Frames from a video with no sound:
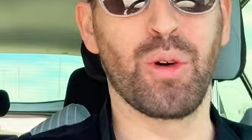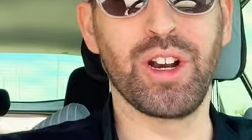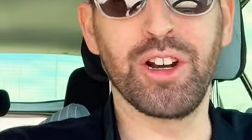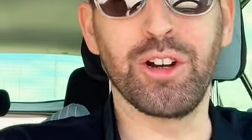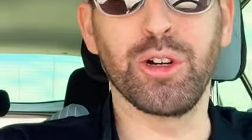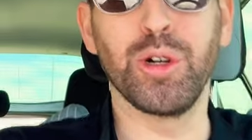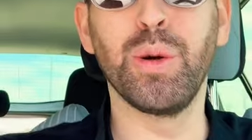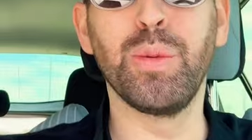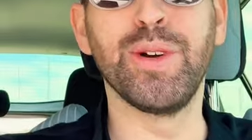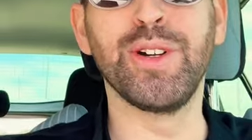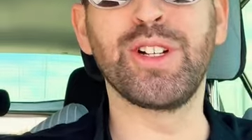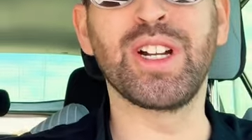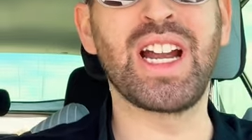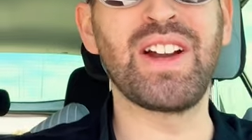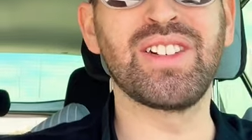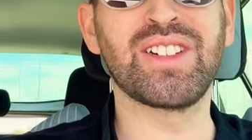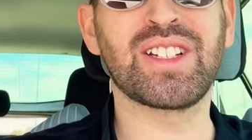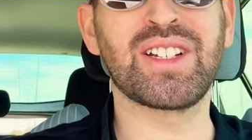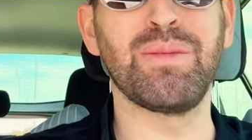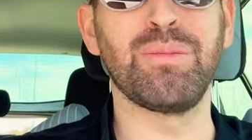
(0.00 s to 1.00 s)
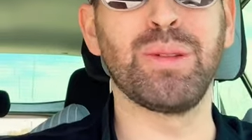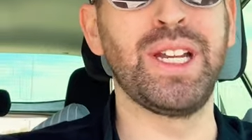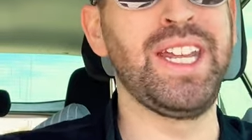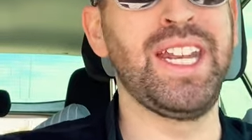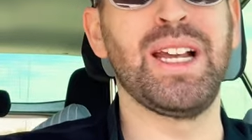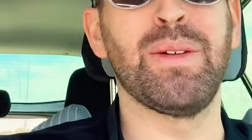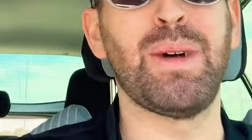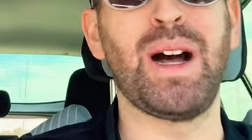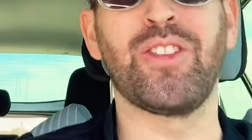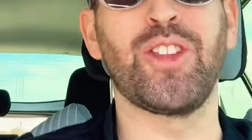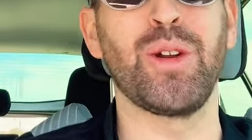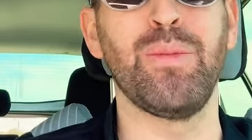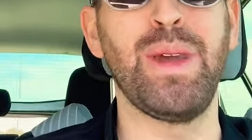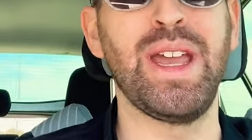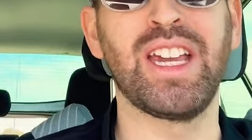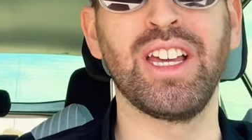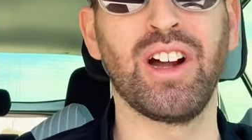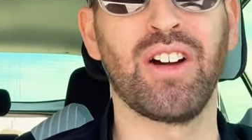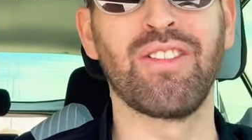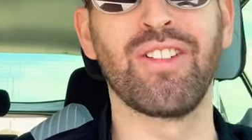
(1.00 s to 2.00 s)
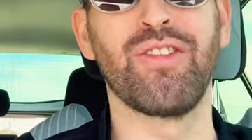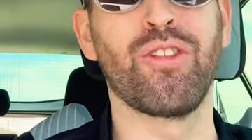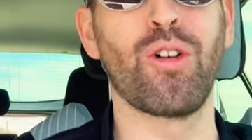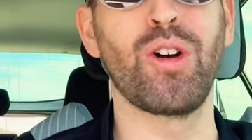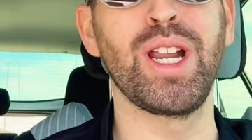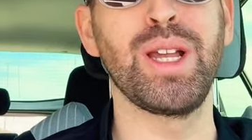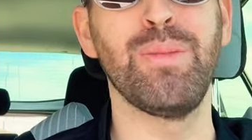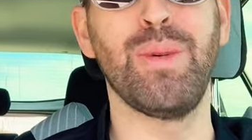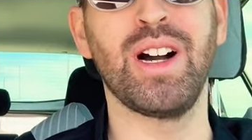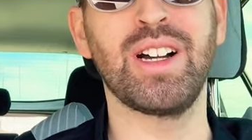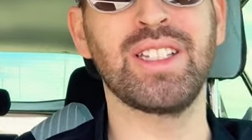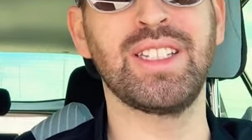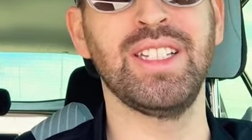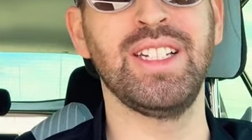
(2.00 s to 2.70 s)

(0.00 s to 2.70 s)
are Uber drivers complaining about? They're making over 40 bucks an